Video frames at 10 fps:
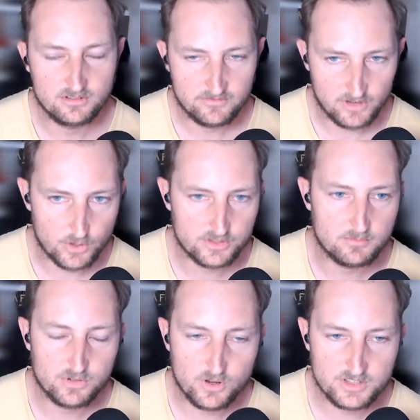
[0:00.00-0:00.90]
flows and
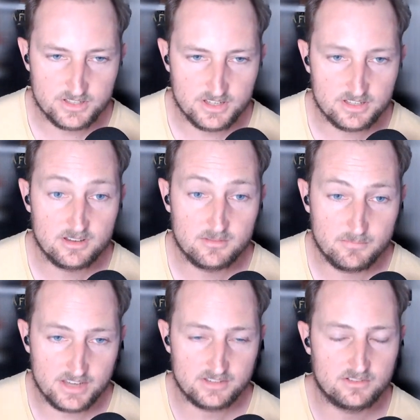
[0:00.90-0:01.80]
processes
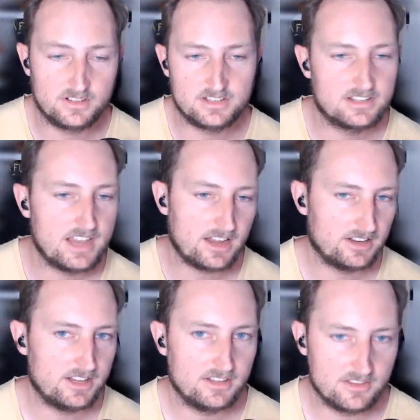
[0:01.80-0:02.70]
based on
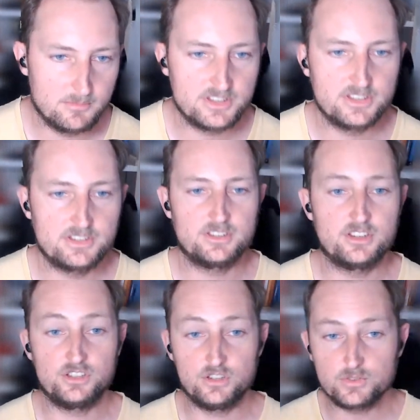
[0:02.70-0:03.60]
exactly the business's
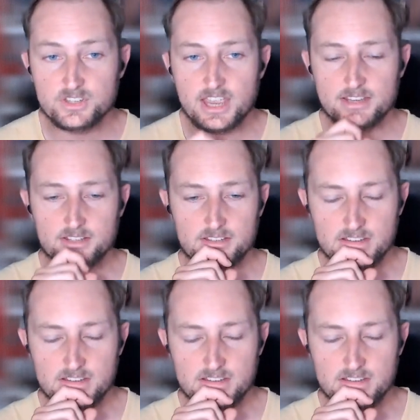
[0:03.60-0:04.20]
use case.